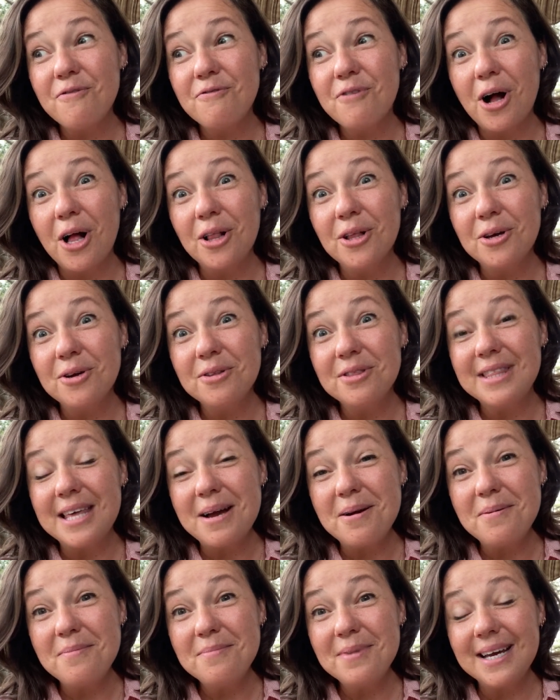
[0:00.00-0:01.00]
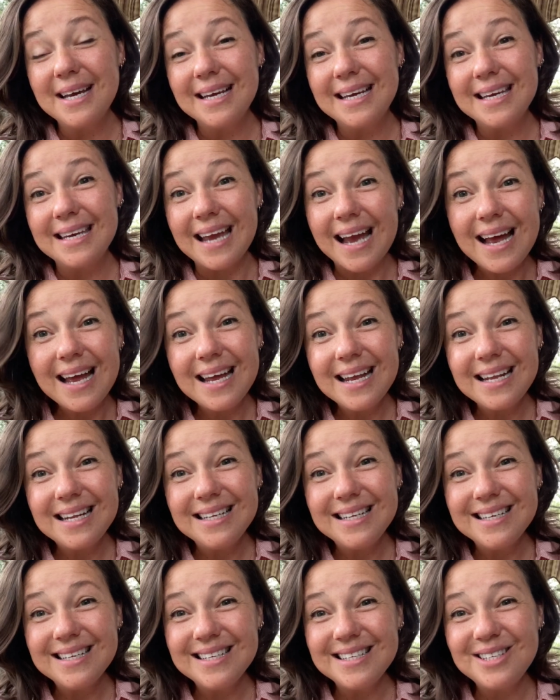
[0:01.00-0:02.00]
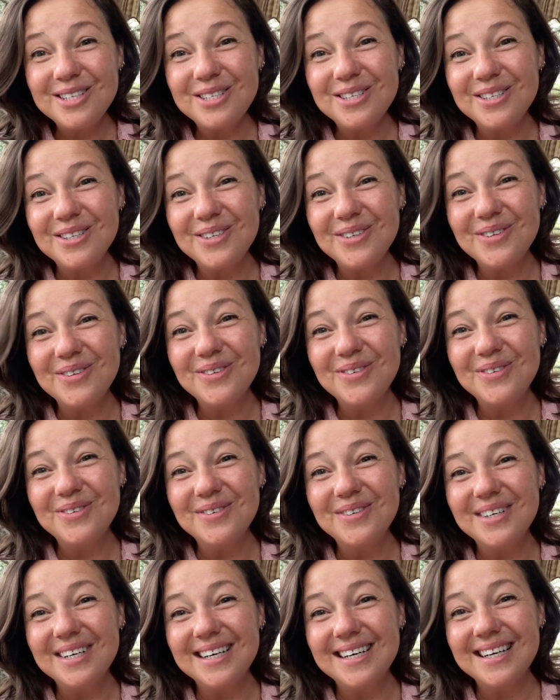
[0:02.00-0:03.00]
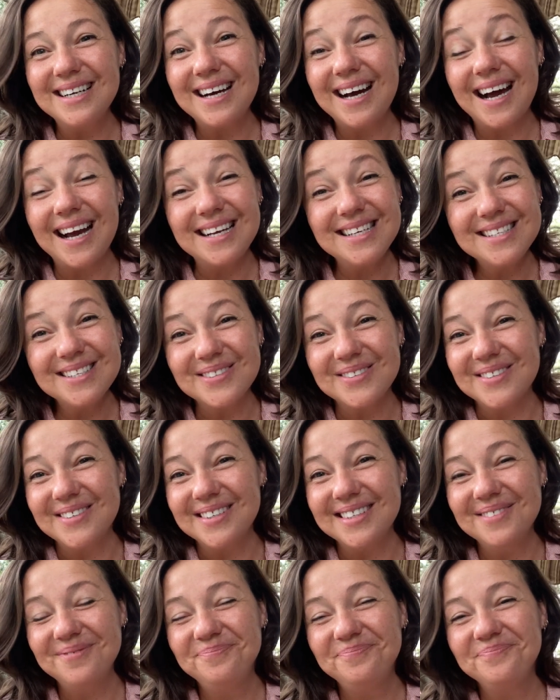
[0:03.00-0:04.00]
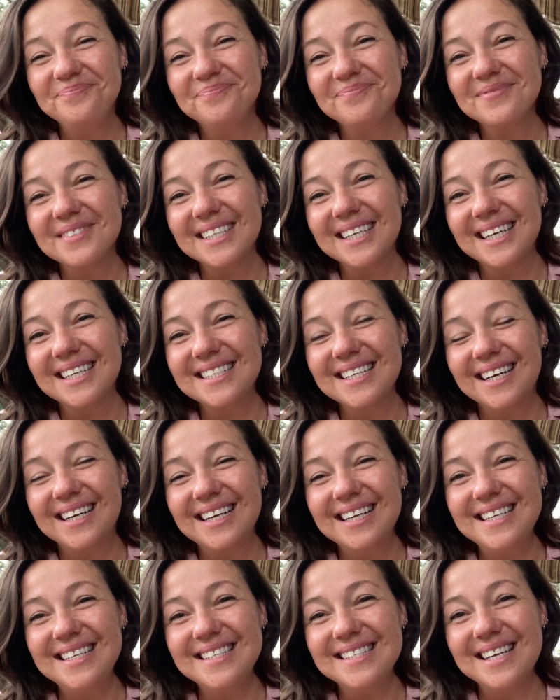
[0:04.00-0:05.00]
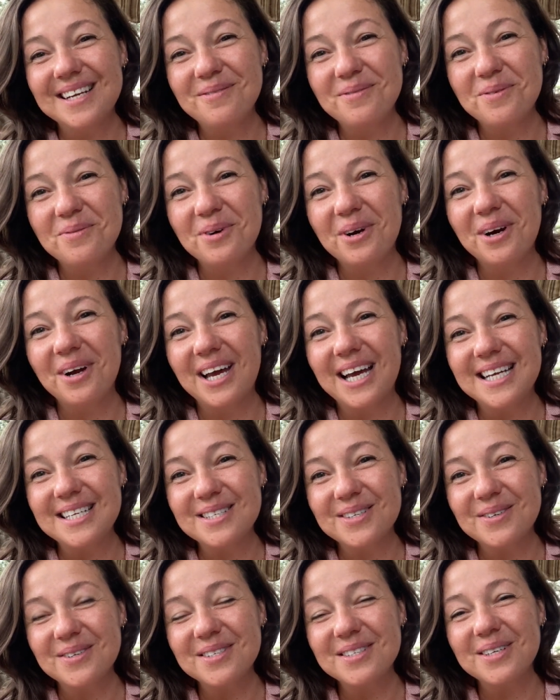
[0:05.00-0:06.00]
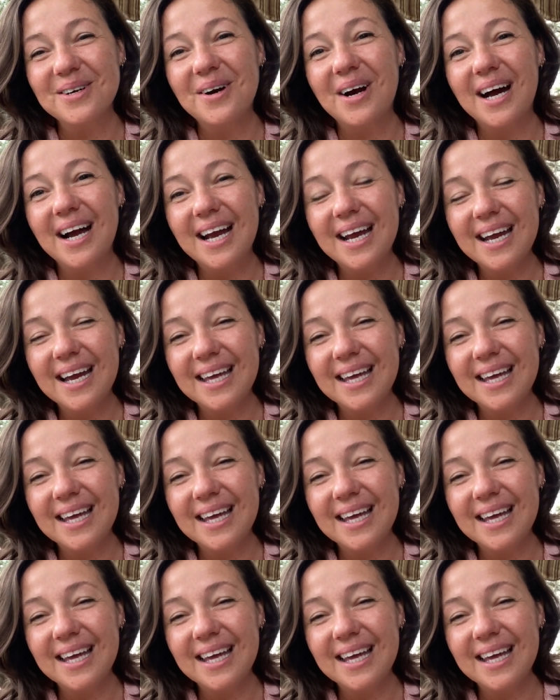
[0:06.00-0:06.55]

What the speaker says: followed them again to high school. I taught at Eastside Memorial High School, so I